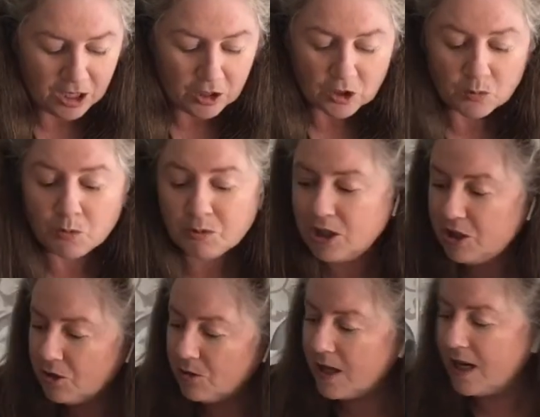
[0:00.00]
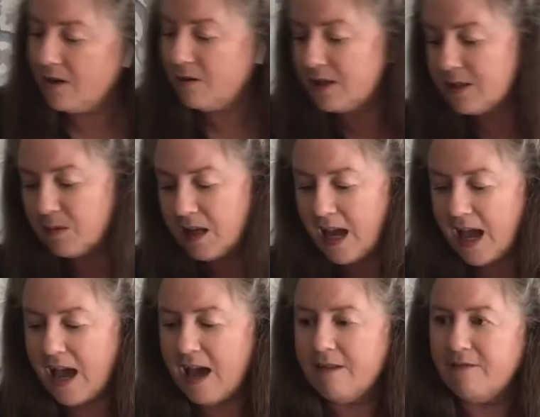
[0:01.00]
So what we're going to do now is we
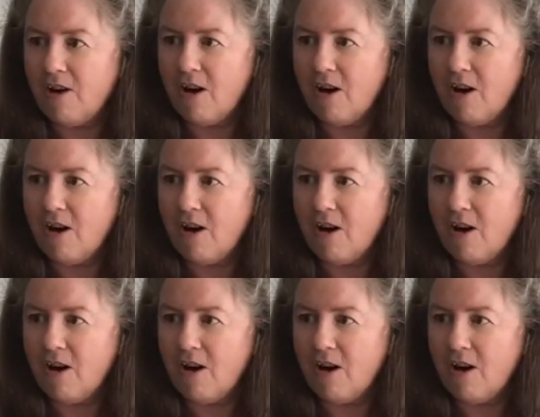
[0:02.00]
have